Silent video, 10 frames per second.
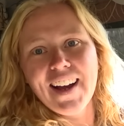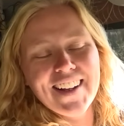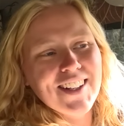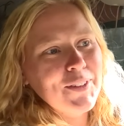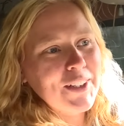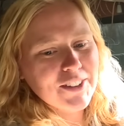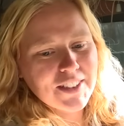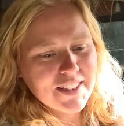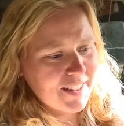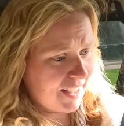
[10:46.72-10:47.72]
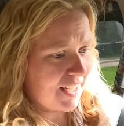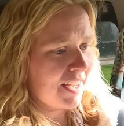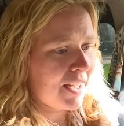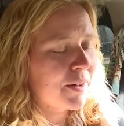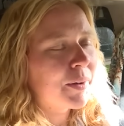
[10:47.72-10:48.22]
And because it's,
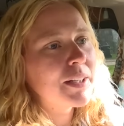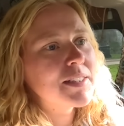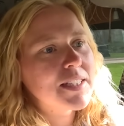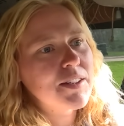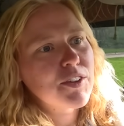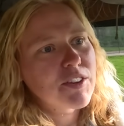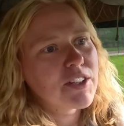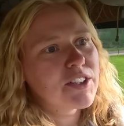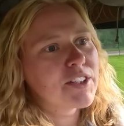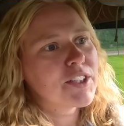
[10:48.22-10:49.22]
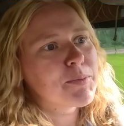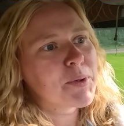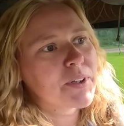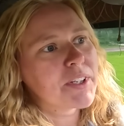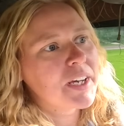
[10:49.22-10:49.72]
it's 7:30 in the
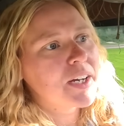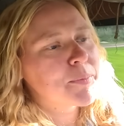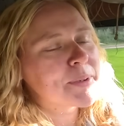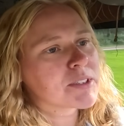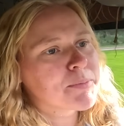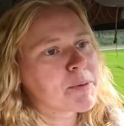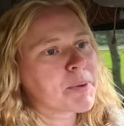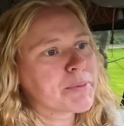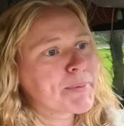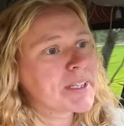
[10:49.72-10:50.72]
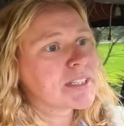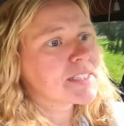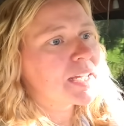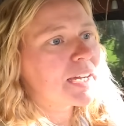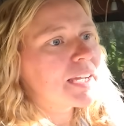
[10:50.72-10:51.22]
morning now, because my appointment is
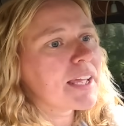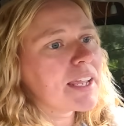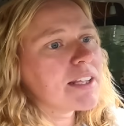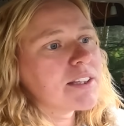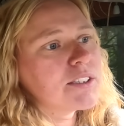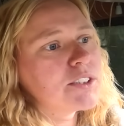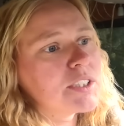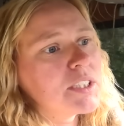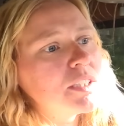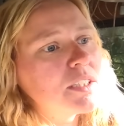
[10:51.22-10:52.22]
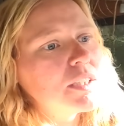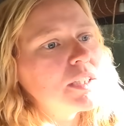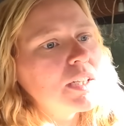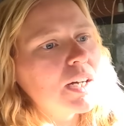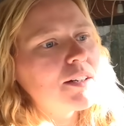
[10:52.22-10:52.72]
at 8:30,
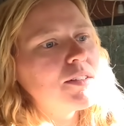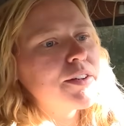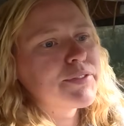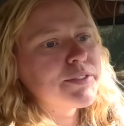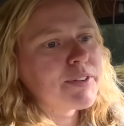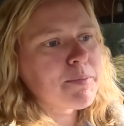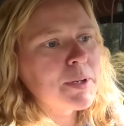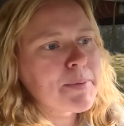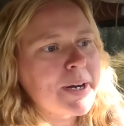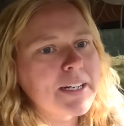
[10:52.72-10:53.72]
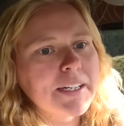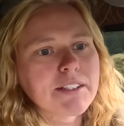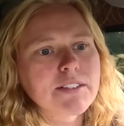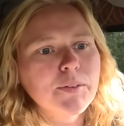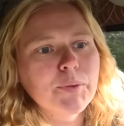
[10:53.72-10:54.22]
I've left the family
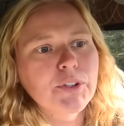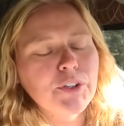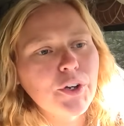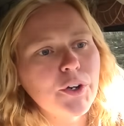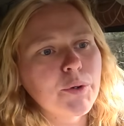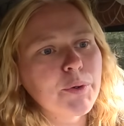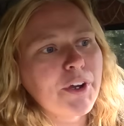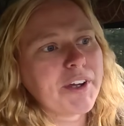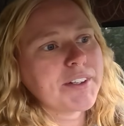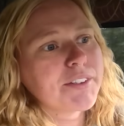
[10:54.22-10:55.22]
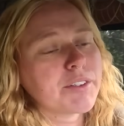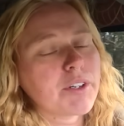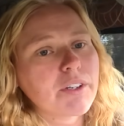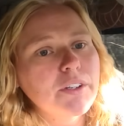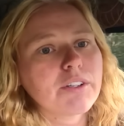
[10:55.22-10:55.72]
behind. So I'm gonna go and
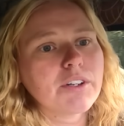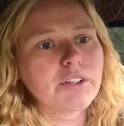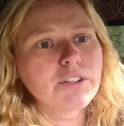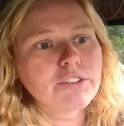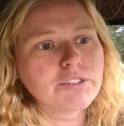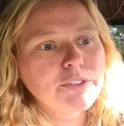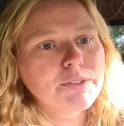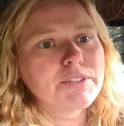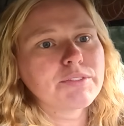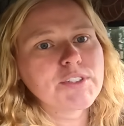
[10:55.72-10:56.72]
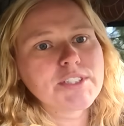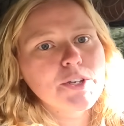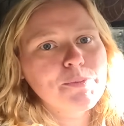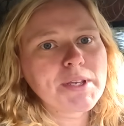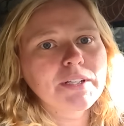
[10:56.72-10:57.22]
do this
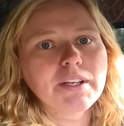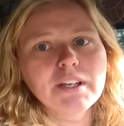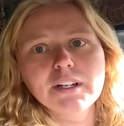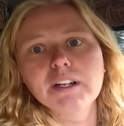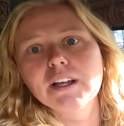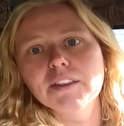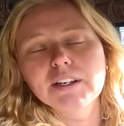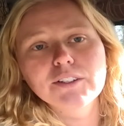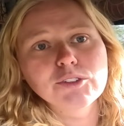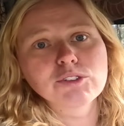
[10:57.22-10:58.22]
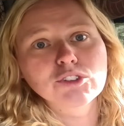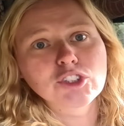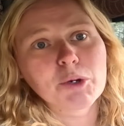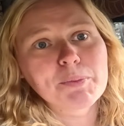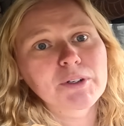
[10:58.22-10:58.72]
physio meeting and then do some
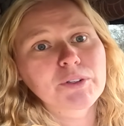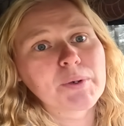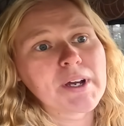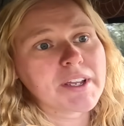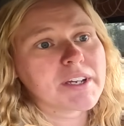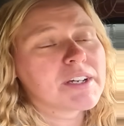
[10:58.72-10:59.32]
shopping on the way.